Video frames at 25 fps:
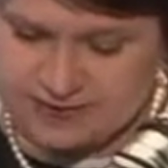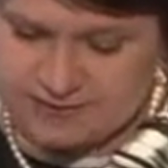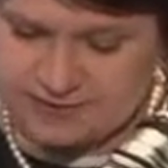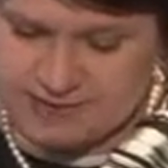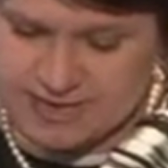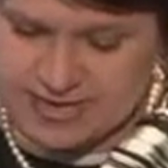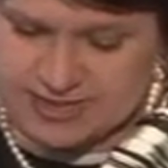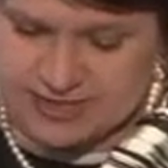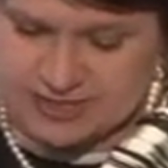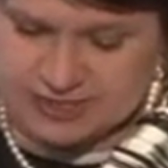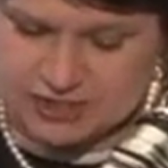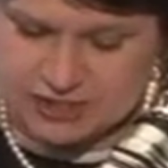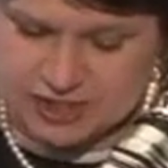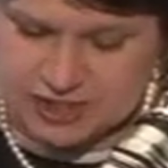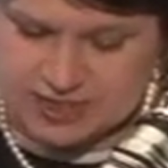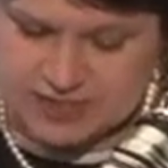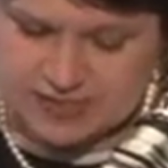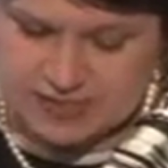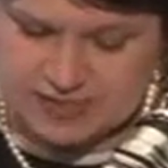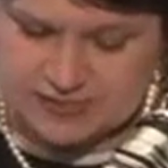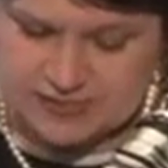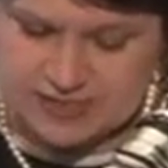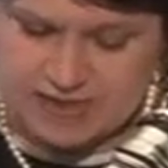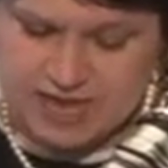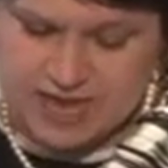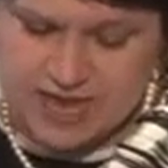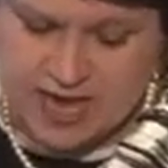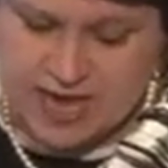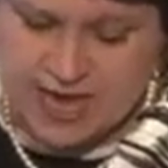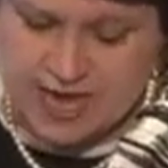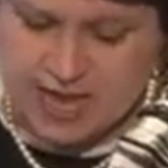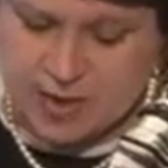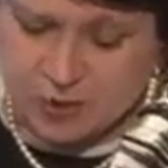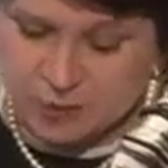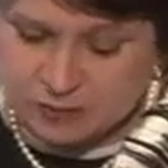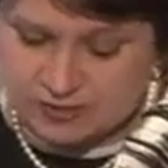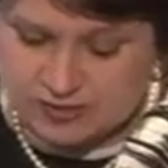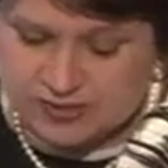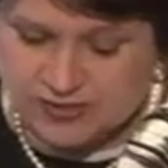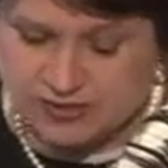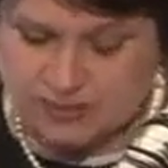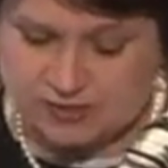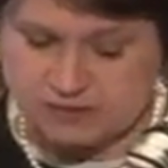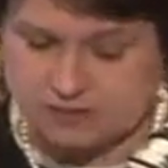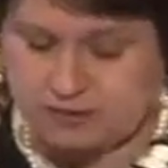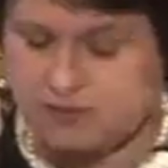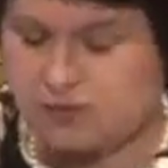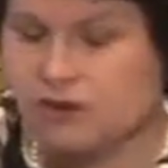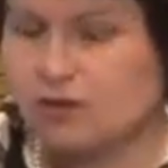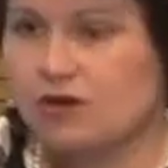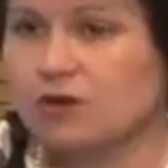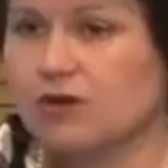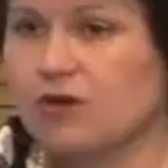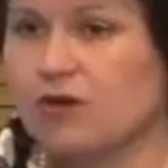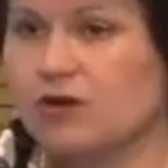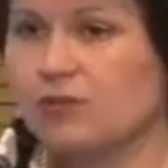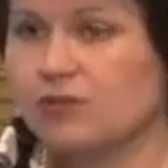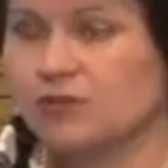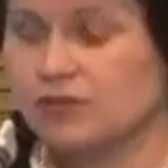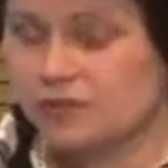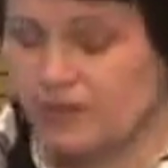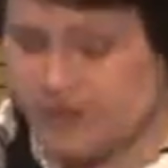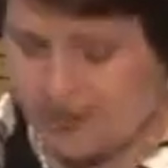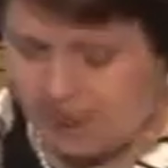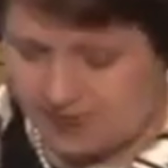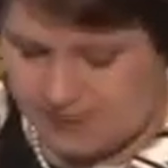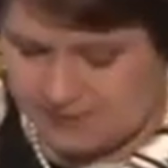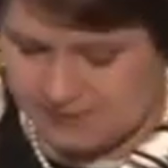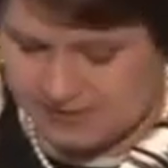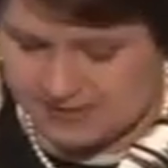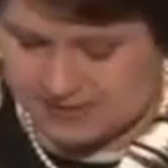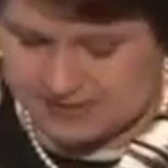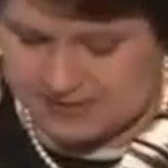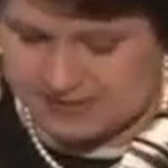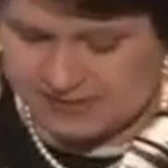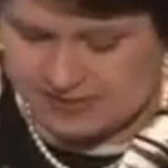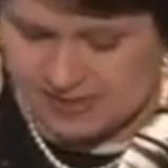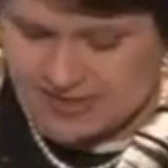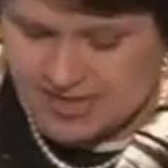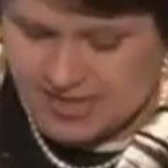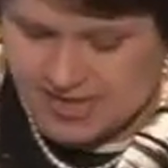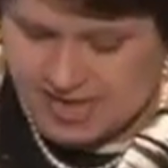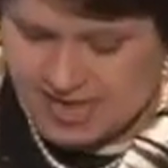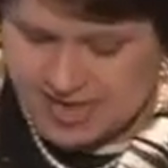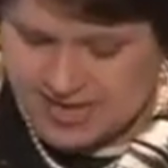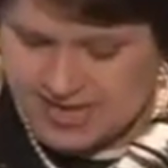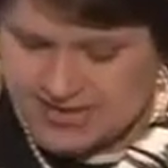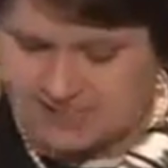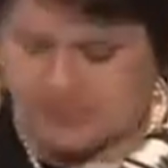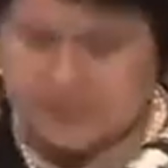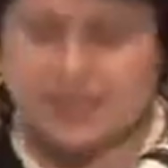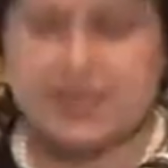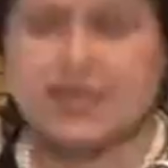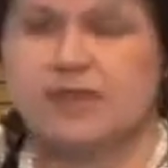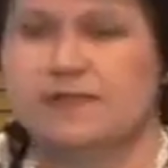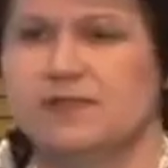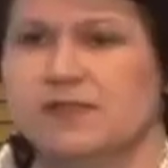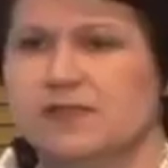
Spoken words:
magnetites, also new coal developments, and even